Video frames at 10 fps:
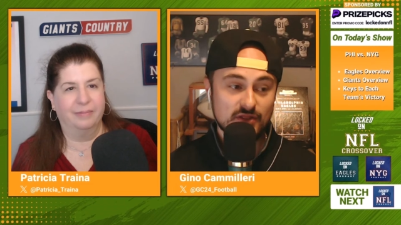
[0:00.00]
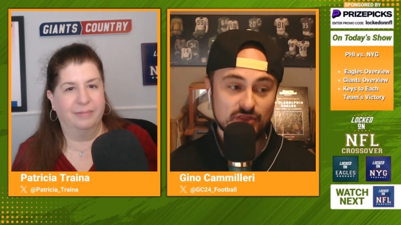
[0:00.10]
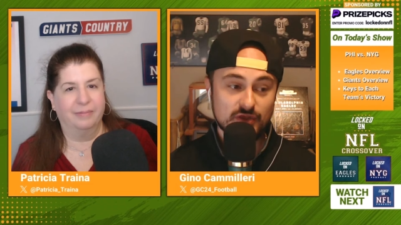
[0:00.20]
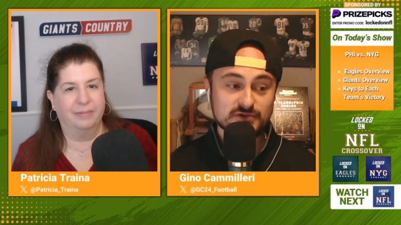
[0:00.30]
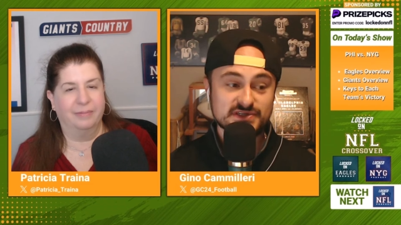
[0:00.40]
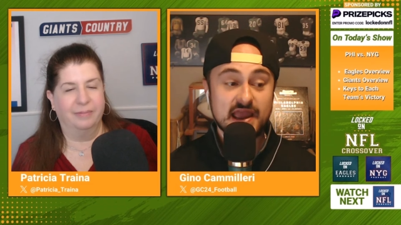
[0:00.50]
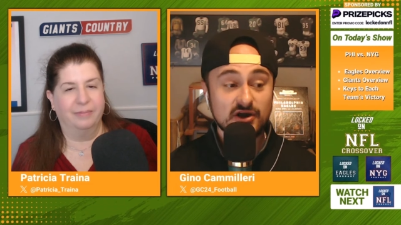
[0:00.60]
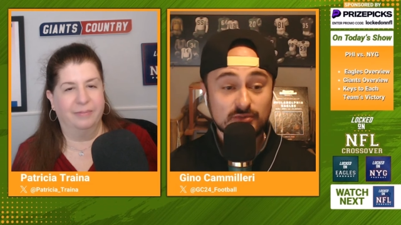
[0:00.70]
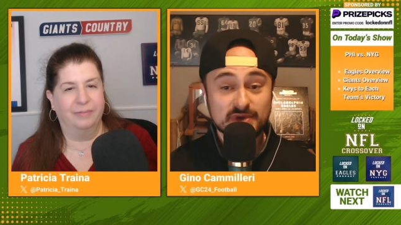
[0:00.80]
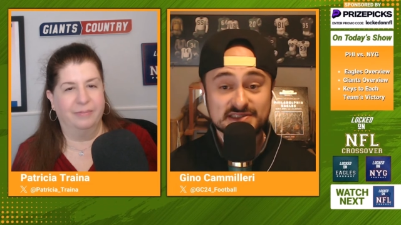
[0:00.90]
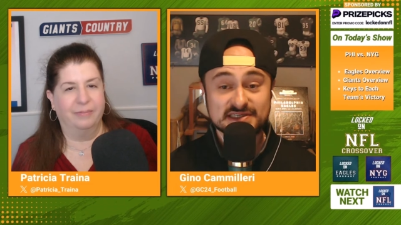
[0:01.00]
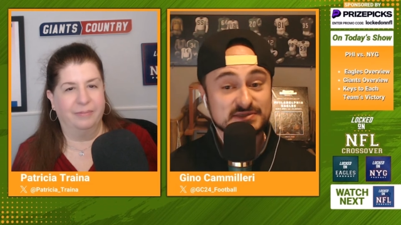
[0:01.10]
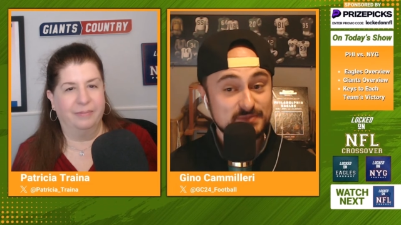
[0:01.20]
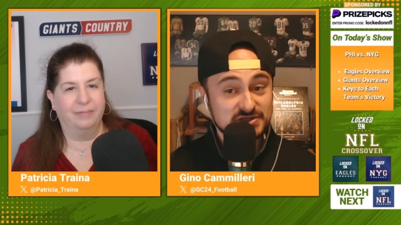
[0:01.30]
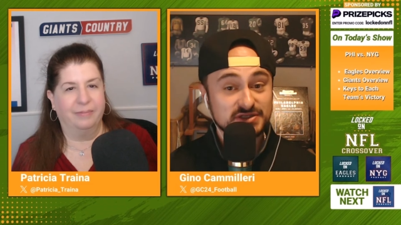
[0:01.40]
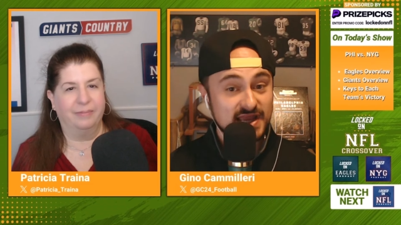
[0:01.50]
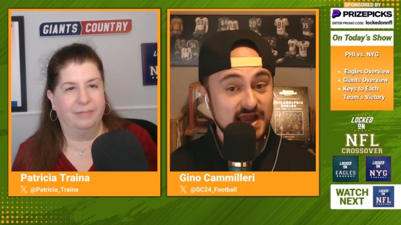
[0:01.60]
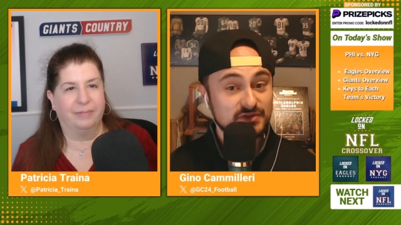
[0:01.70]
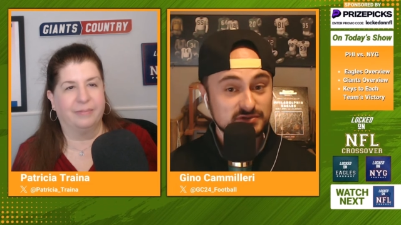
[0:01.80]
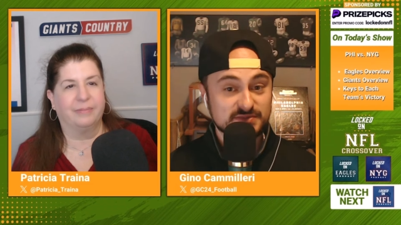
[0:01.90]
Speaker 1: Those ailments, especially
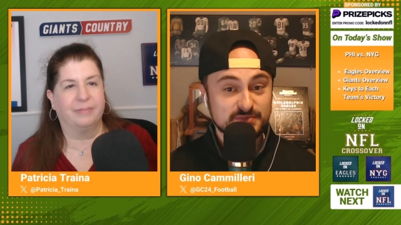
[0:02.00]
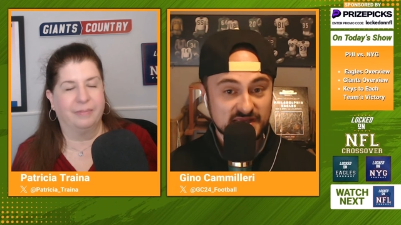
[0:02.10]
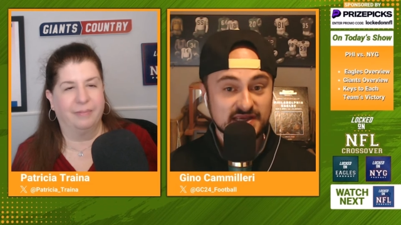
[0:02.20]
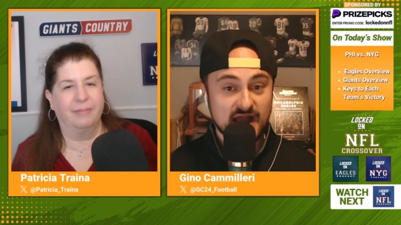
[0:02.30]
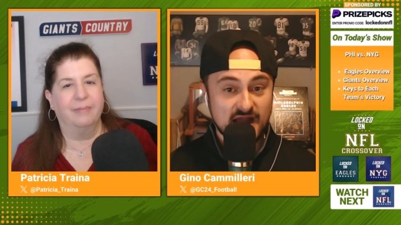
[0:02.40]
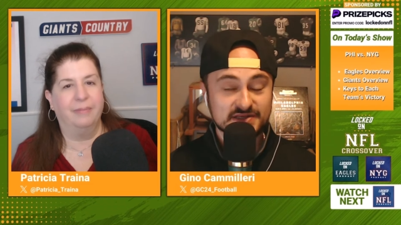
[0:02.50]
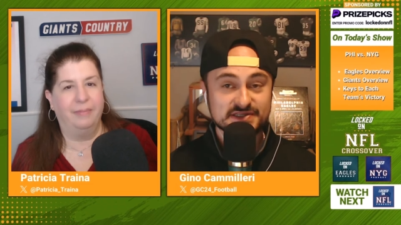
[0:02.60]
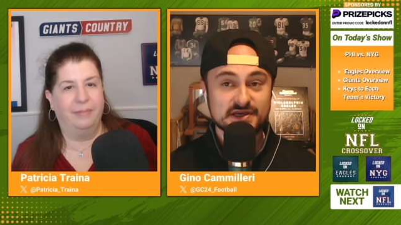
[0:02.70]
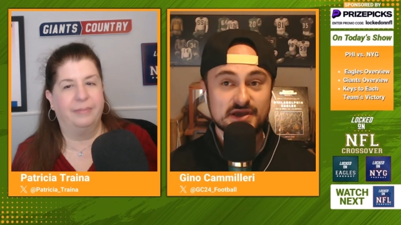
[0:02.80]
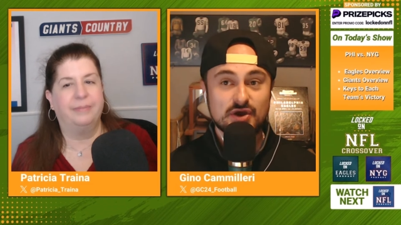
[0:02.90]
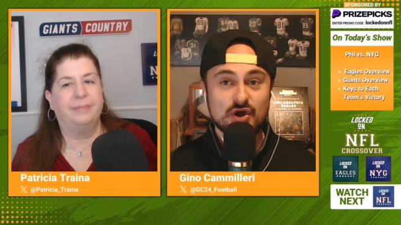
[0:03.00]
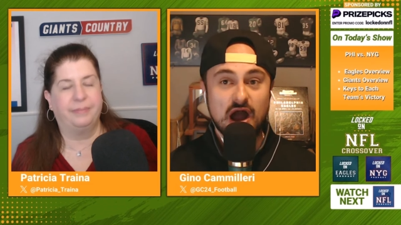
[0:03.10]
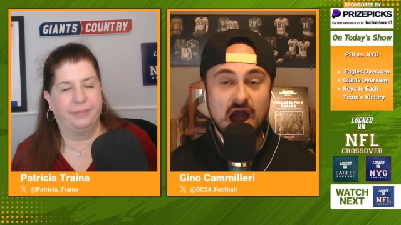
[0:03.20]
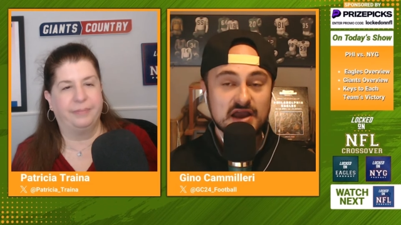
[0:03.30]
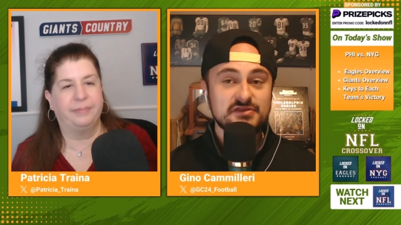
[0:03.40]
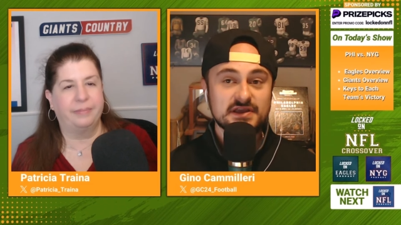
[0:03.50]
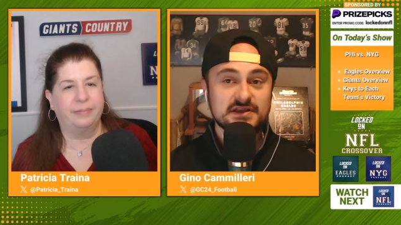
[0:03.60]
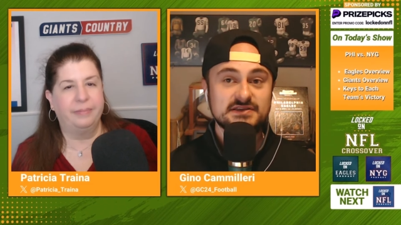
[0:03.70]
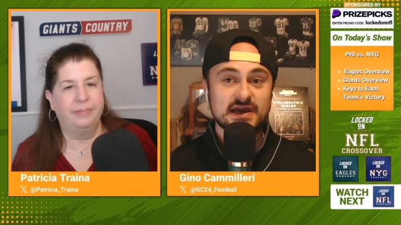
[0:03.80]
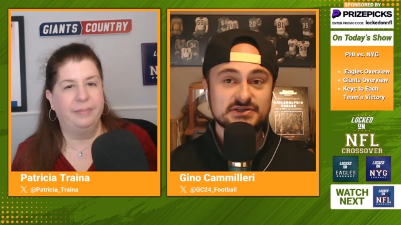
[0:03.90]
on those big guys, I
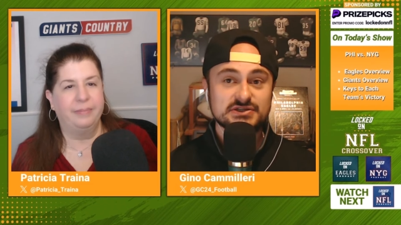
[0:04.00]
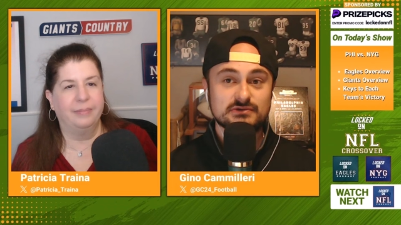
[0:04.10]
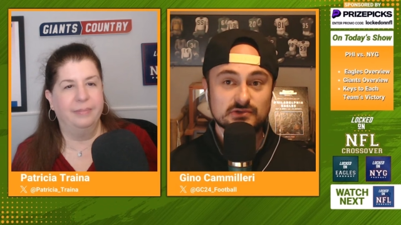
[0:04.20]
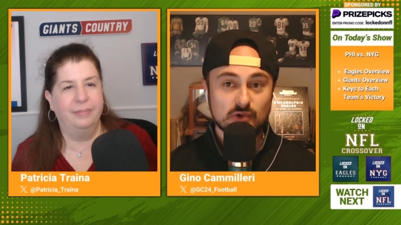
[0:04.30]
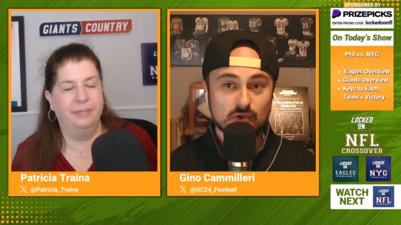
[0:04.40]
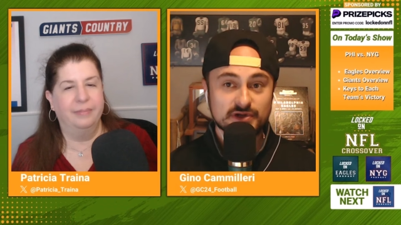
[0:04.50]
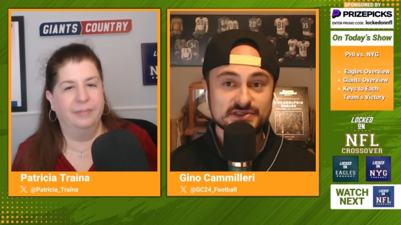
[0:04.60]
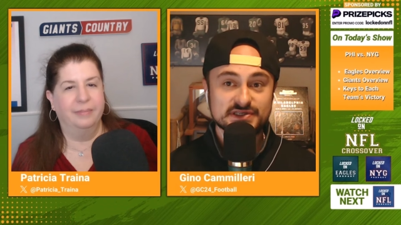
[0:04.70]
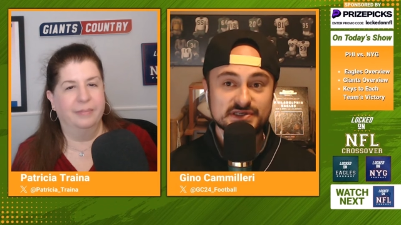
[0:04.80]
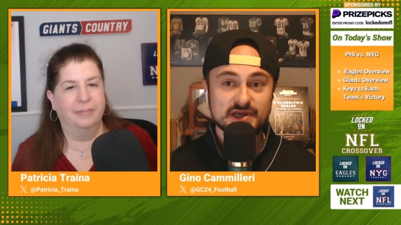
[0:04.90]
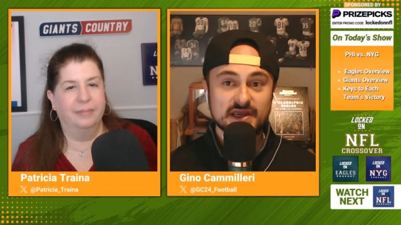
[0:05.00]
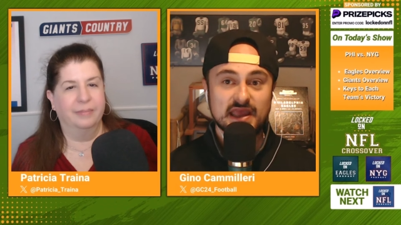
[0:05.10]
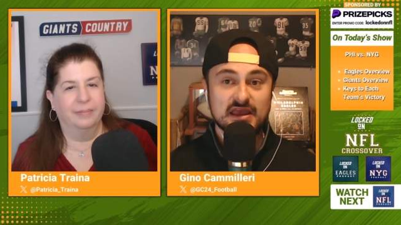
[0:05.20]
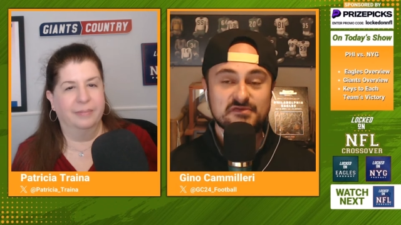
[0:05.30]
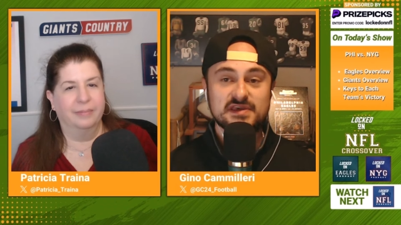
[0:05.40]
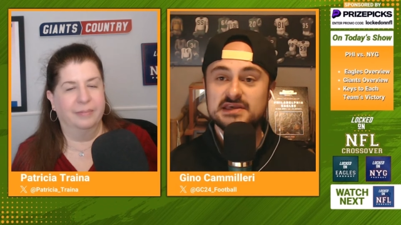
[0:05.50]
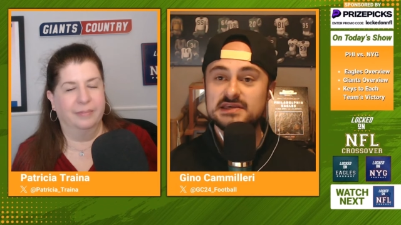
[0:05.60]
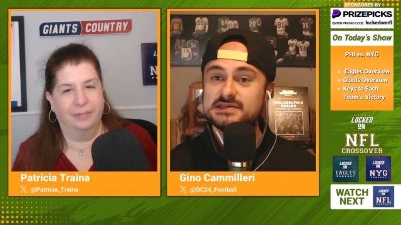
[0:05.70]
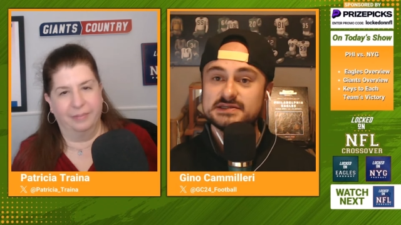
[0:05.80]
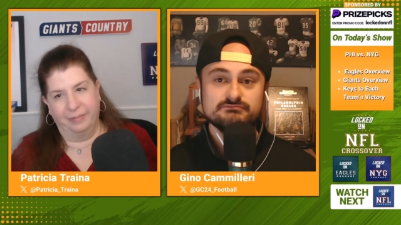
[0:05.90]
think Dexter Lawrence, if
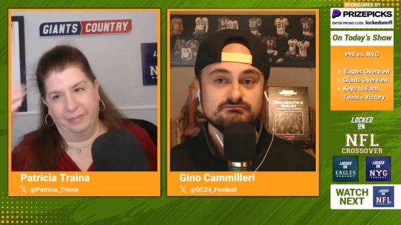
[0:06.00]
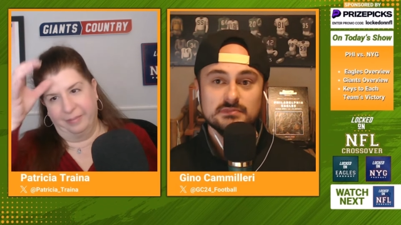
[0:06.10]
he's